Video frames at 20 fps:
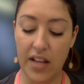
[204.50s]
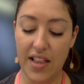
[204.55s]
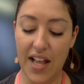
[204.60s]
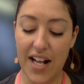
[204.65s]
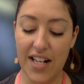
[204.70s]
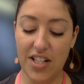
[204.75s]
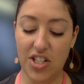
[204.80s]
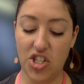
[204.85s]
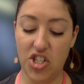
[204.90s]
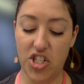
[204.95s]

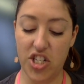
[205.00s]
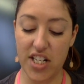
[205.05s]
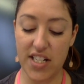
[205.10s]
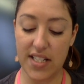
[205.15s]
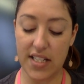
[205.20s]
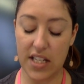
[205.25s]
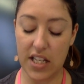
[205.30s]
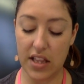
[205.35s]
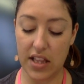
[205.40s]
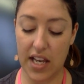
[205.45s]
"That's
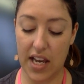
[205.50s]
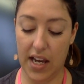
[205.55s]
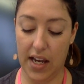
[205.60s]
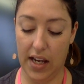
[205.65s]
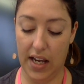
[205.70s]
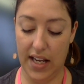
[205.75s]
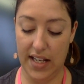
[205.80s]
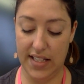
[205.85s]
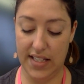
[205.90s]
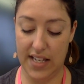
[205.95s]
just the
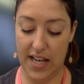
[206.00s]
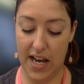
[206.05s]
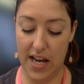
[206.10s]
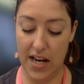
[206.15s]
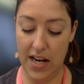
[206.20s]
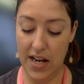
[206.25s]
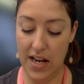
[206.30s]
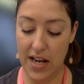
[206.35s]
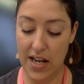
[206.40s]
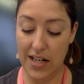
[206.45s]
thing," he
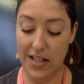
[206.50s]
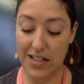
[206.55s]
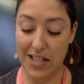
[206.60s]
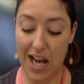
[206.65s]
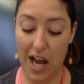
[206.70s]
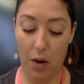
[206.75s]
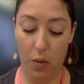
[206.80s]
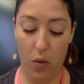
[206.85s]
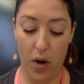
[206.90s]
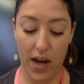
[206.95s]
said.
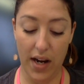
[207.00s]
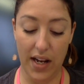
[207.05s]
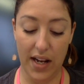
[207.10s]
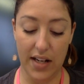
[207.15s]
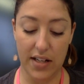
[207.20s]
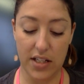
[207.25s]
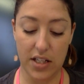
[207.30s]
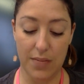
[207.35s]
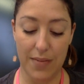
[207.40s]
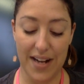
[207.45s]
"Tie one
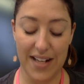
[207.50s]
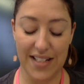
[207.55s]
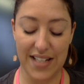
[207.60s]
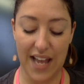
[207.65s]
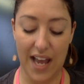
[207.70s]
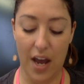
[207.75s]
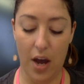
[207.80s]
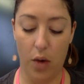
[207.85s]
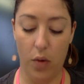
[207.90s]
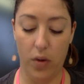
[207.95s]
end to my
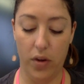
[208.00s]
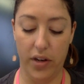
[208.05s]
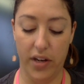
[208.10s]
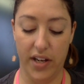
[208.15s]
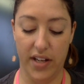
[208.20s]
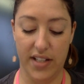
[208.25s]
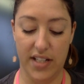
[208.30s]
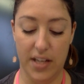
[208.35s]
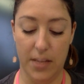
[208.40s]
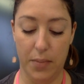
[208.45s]
tail, will
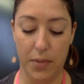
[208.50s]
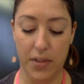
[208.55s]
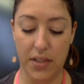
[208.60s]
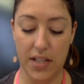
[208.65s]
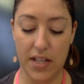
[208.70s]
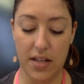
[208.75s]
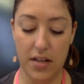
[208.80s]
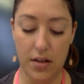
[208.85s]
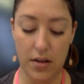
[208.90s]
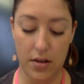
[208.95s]
you,
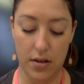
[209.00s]
Templeton?"